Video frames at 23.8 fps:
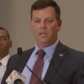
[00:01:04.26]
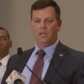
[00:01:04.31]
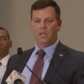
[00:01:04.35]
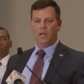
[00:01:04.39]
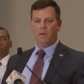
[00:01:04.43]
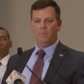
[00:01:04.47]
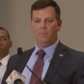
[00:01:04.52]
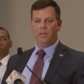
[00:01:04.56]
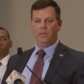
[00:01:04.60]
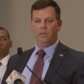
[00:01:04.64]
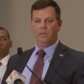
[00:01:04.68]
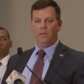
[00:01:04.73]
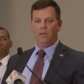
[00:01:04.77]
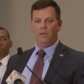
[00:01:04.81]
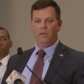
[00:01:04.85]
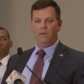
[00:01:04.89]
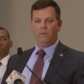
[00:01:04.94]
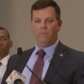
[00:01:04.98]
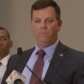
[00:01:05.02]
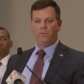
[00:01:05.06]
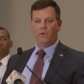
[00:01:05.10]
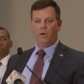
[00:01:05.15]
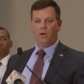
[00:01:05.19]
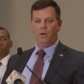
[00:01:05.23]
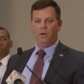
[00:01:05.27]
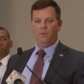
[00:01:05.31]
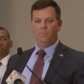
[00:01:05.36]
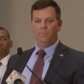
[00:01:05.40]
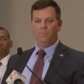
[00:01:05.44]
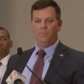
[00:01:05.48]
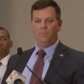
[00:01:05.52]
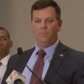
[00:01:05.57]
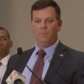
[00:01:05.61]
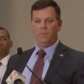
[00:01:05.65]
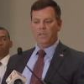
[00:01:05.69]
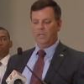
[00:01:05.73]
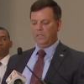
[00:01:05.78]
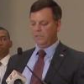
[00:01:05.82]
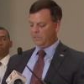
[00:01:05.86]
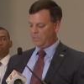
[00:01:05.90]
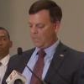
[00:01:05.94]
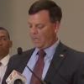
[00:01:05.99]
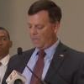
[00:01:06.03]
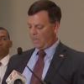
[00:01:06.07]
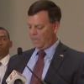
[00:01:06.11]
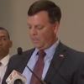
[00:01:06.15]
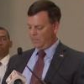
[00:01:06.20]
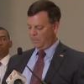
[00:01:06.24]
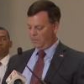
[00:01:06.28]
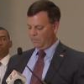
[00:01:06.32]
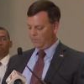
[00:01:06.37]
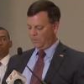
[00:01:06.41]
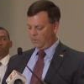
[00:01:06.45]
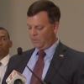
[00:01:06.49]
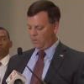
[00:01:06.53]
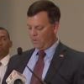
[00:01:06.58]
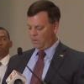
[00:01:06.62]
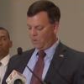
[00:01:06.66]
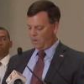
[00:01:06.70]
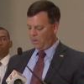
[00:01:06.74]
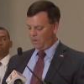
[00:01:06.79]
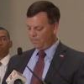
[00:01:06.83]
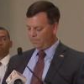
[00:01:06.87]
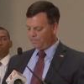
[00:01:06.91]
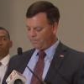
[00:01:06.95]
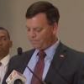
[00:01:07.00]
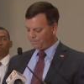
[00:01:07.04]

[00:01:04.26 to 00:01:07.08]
coming from inside of the car.